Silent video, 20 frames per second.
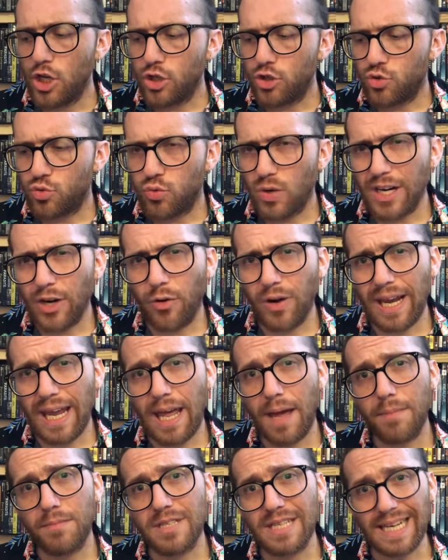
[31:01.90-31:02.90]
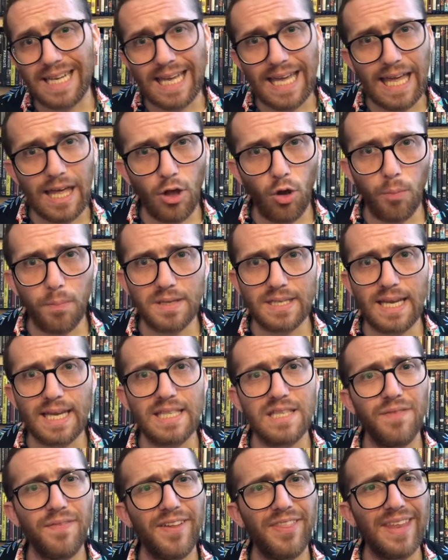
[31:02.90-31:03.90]
triggering him to kill, besides
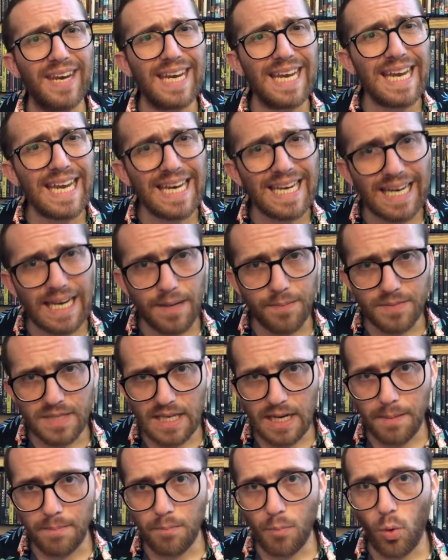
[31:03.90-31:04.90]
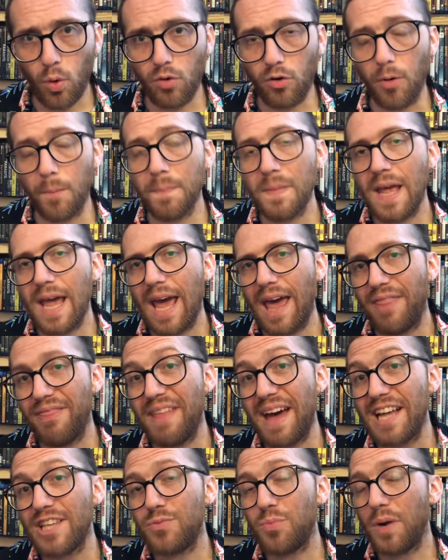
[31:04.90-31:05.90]
the fact that he deems it immoral? And
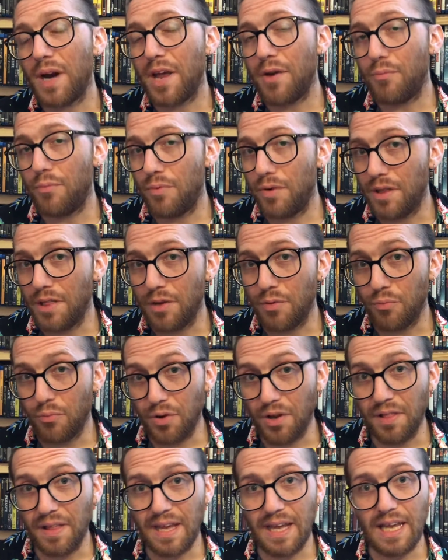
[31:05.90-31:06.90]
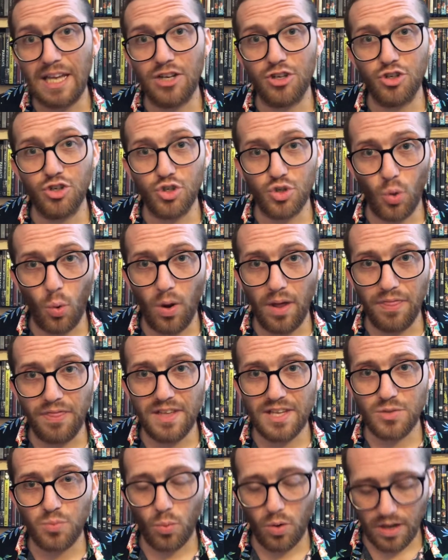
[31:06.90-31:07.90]
that's what I really, really enjoyed.
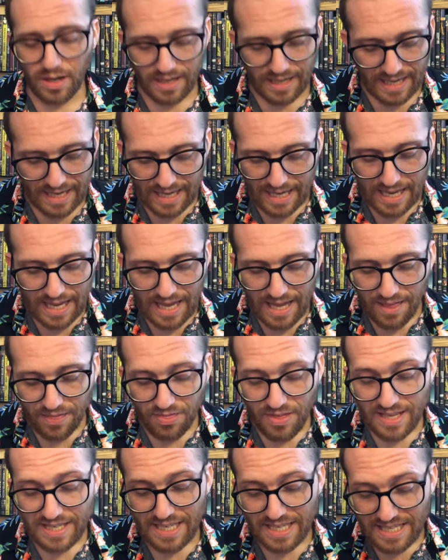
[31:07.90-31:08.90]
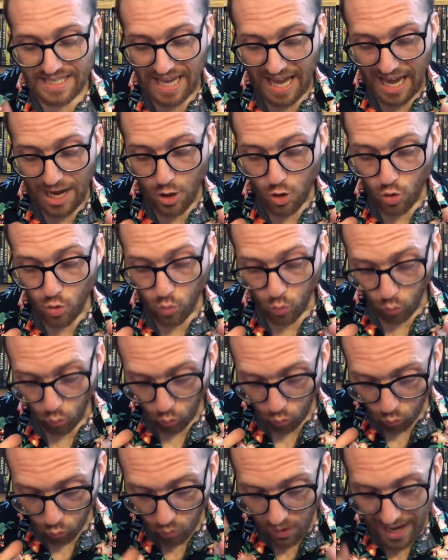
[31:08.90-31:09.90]
This is a
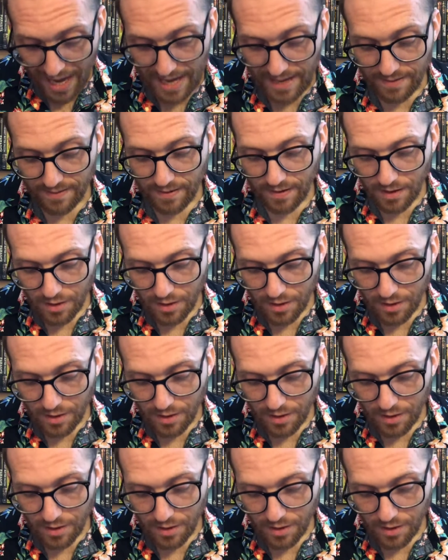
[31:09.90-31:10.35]
great